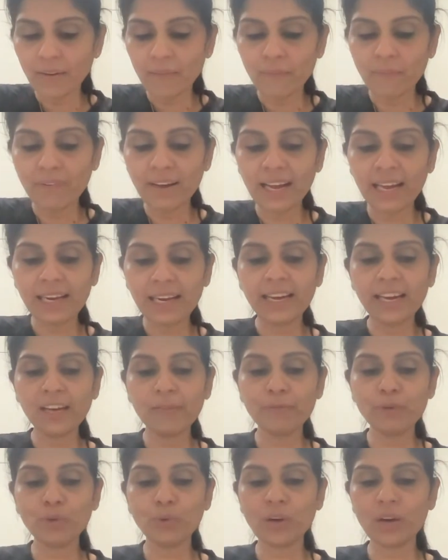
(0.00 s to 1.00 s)
Where
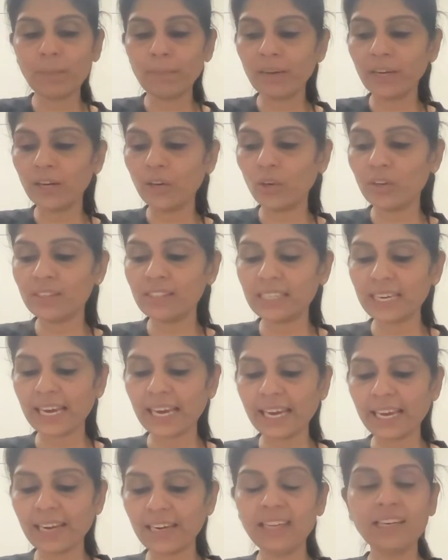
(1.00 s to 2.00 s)
have you come across
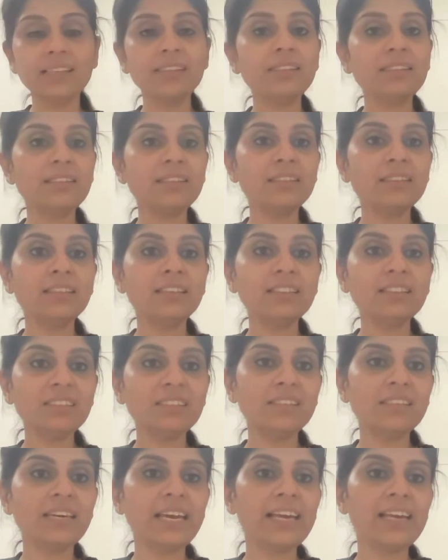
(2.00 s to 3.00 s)
ALA
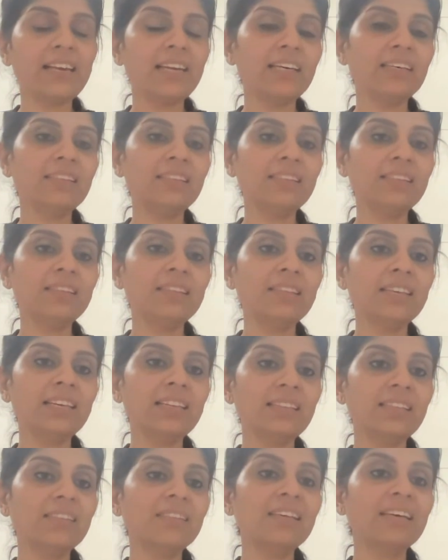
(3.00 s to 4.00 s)
synthase? ALA
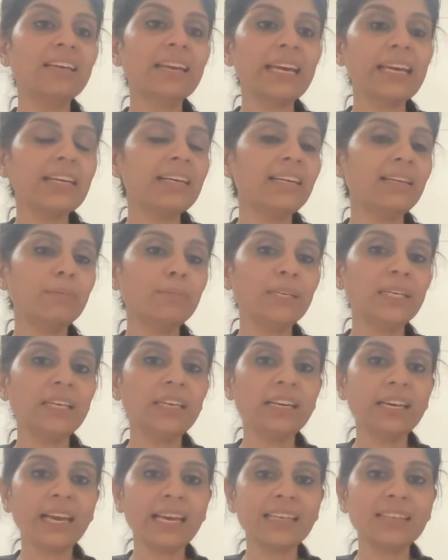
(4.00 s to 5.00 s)
synthase is the rate
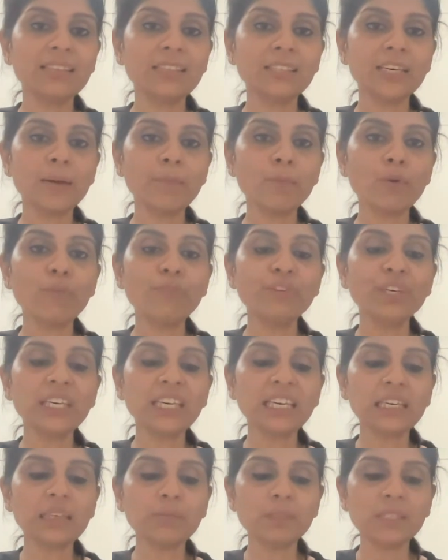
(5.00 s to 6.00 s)
limiting enzyme of
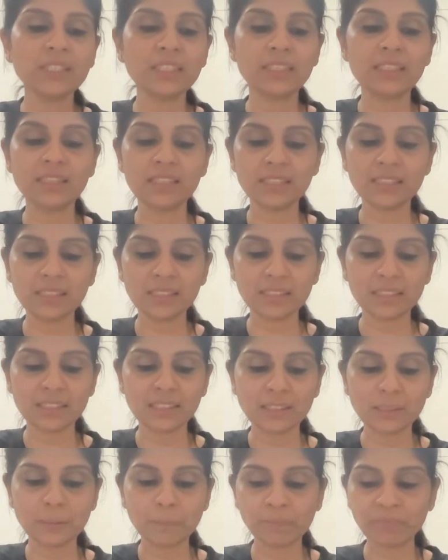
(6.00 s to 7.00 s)
heme synthesis.